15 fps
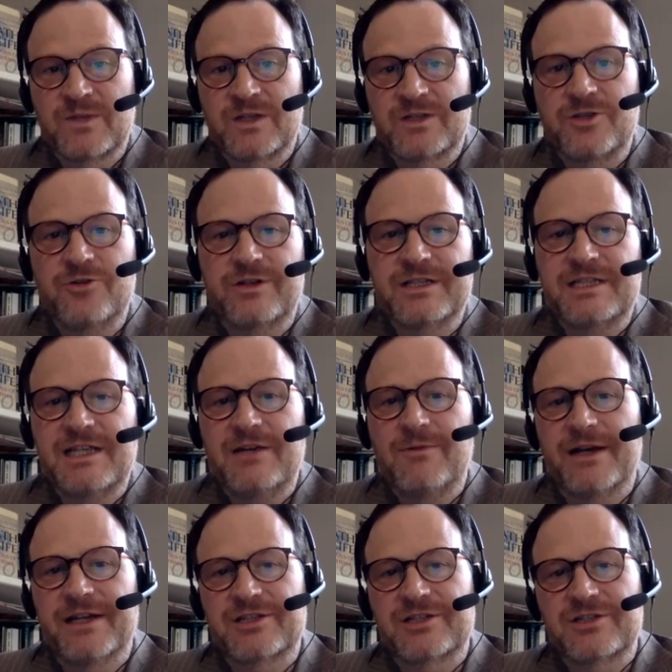So you can see
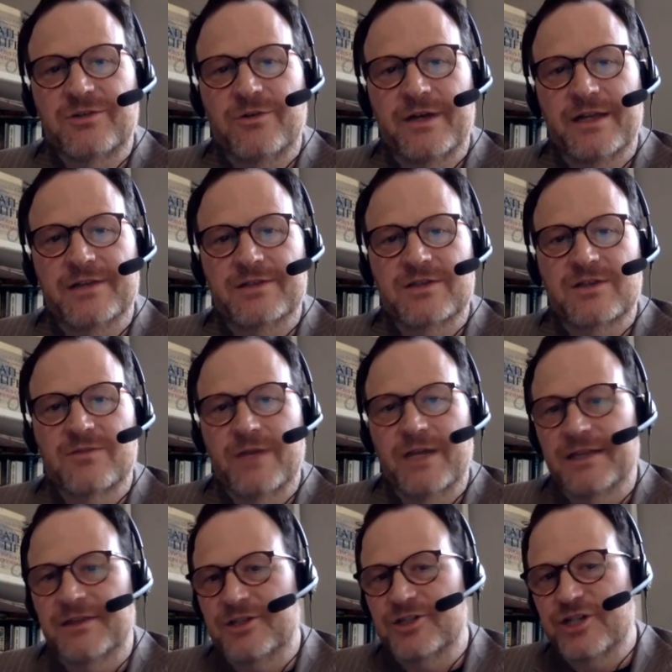why historians
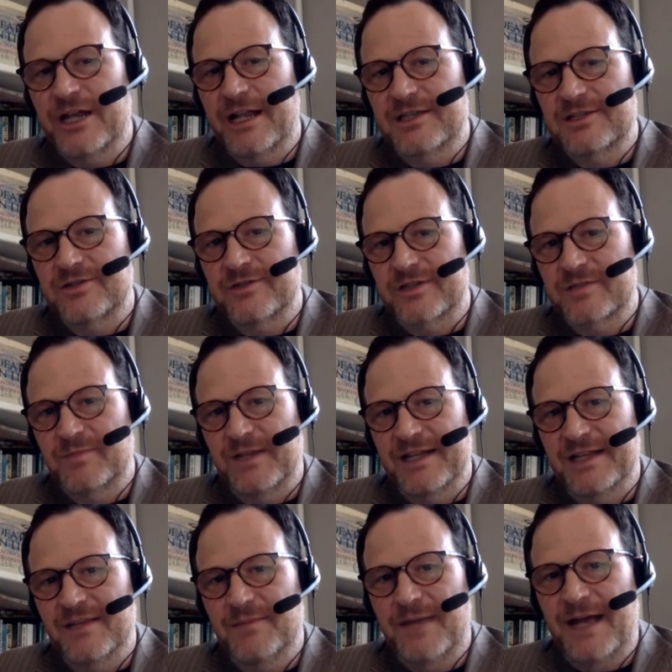thrill at the chance to
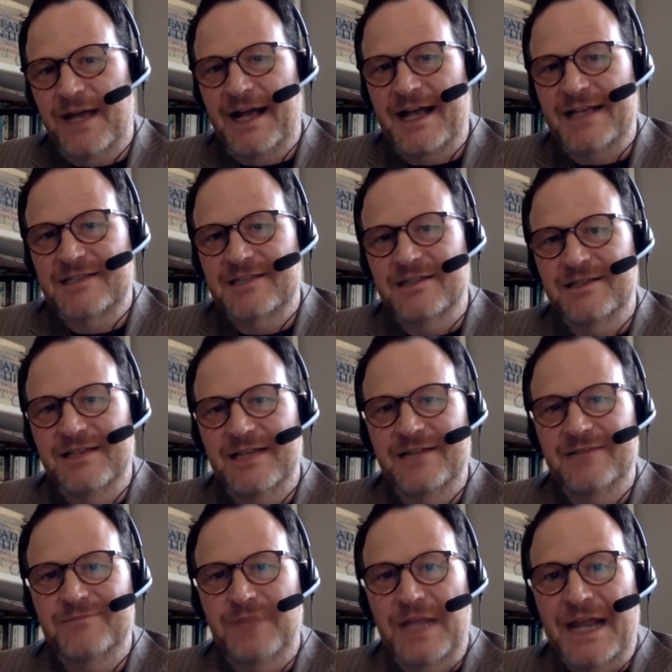explain the past and
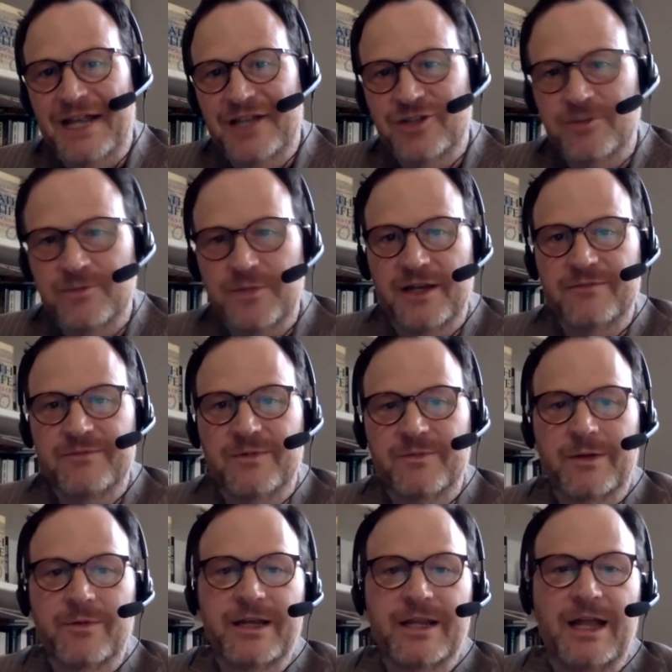then blanch a bit when
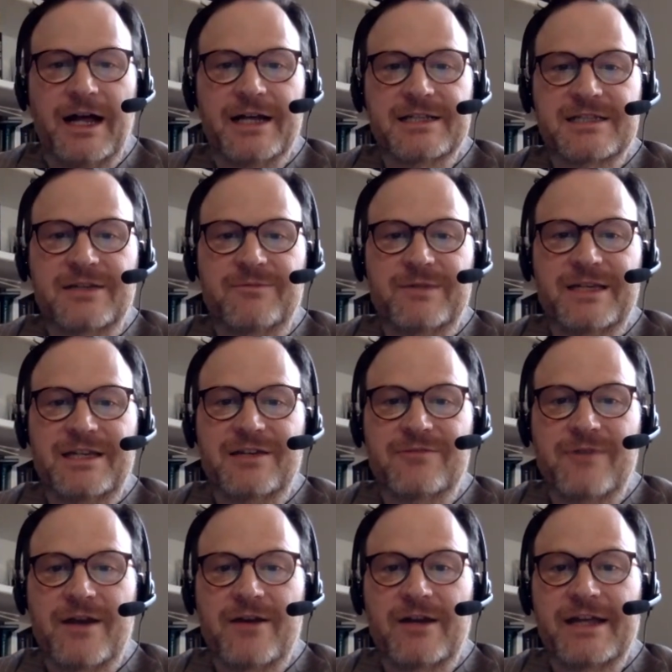we realize that we can
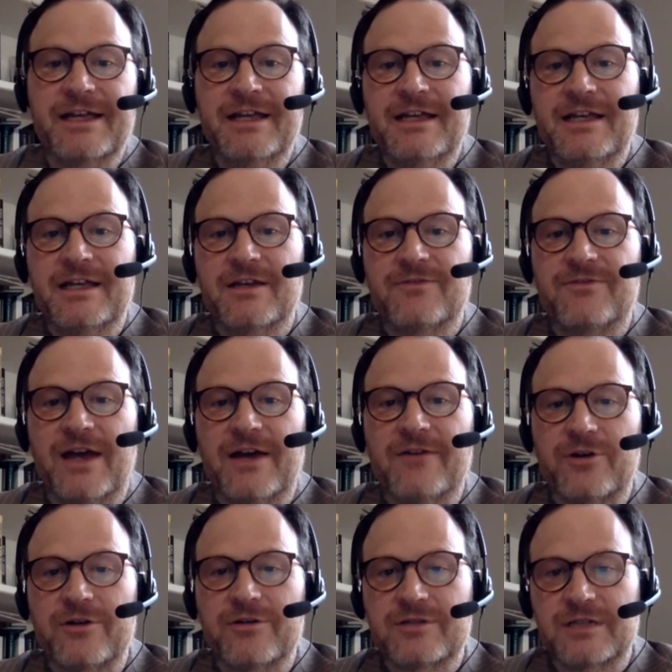rarely, if
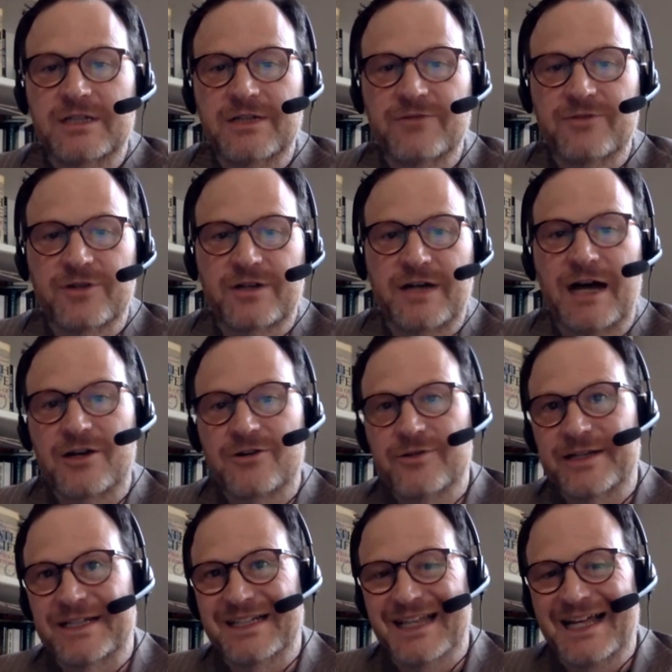ever, deliver
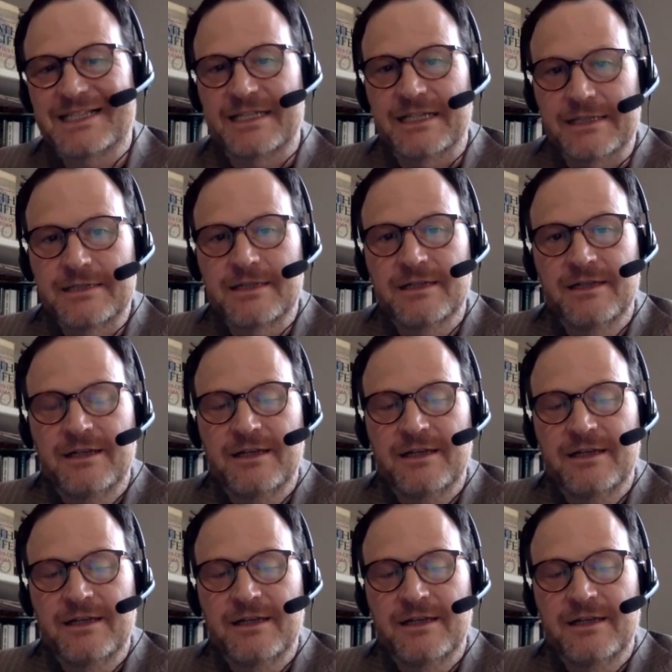concrete lessons.